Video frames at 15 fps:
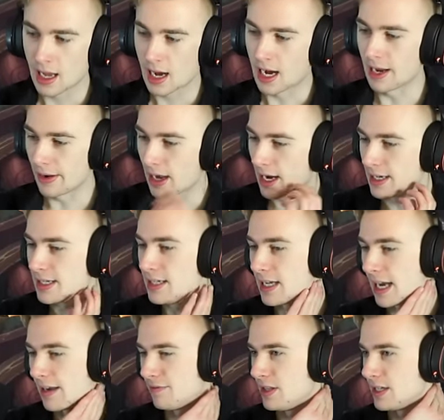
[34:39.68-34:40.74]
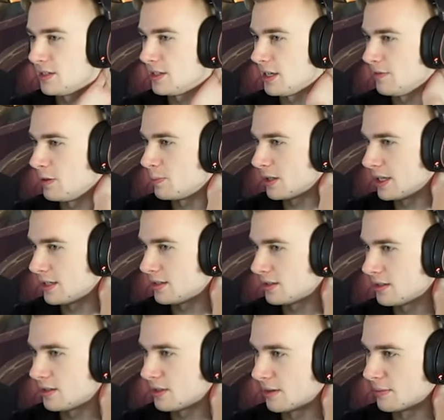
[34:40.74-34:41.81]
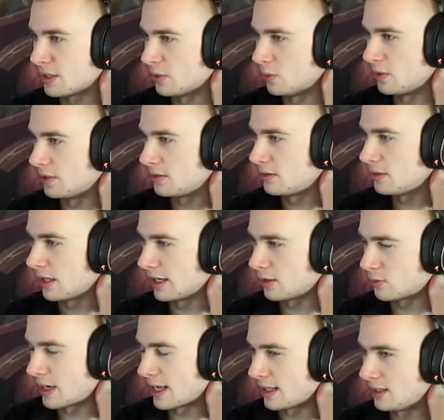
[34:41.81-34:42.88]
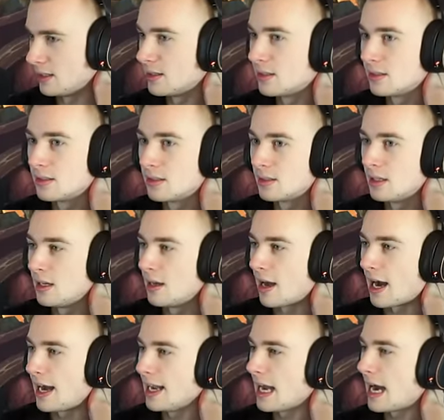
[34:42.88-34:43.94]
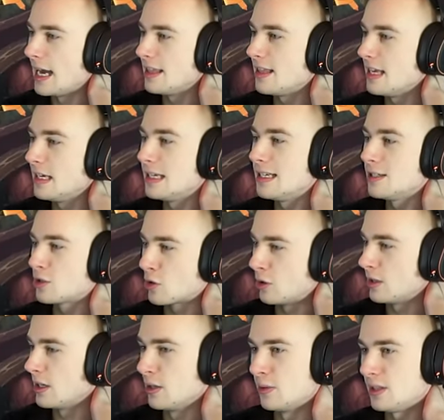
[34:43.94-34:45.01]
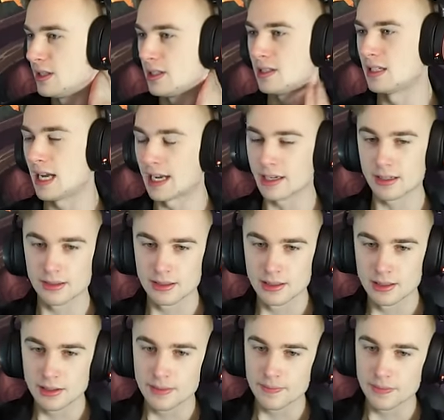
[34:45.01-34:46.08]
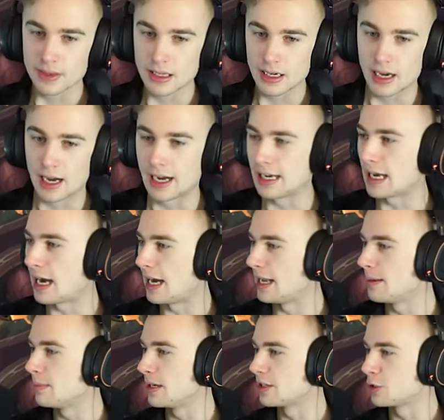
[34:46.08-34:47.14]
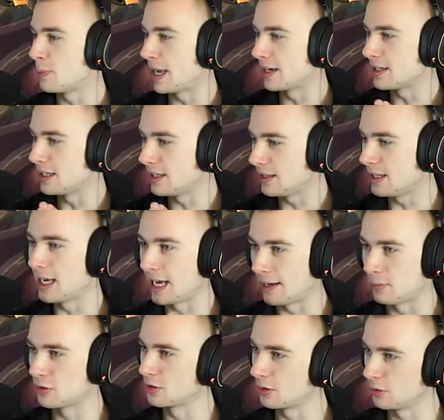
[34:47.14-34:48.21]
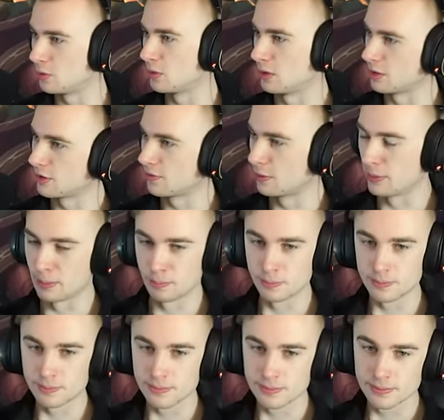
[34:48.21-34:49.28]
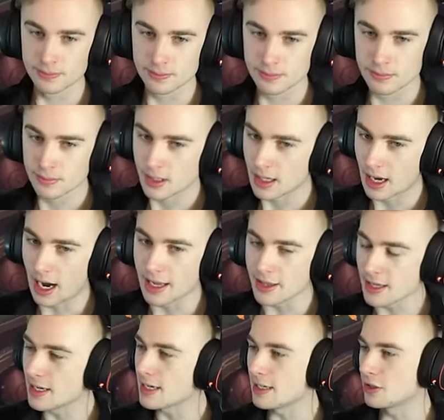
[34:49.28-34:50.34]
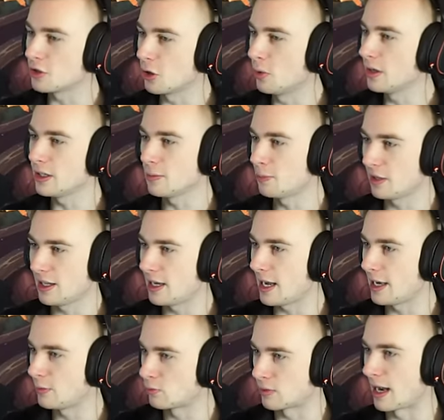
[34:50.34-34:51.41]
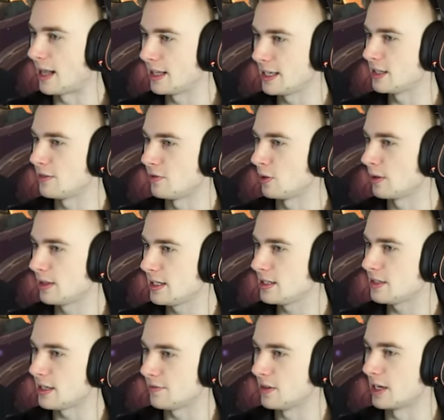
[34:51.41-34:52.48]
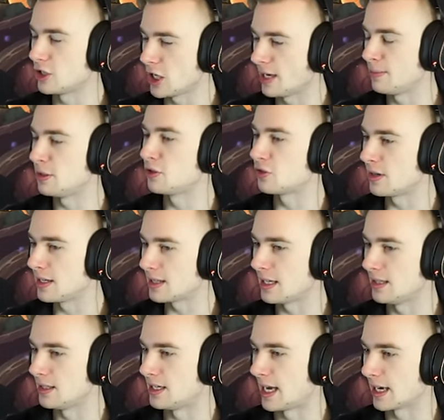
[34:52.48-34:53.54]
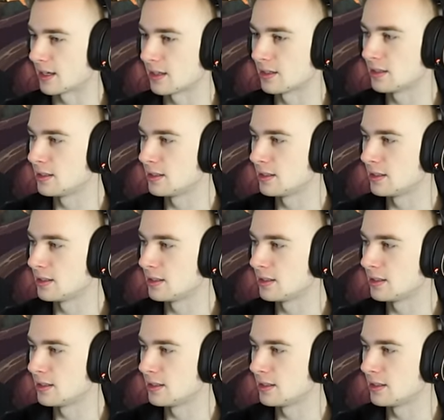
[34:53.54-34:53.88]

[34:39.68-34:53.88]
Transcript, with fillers: I, I need to have this if he plays something weird like a rally. I, I think he's cooking with this deck. I, I am expecting the absolute worst from him. I think he's going to play a rally at the very least, if not champion strength, in the deck.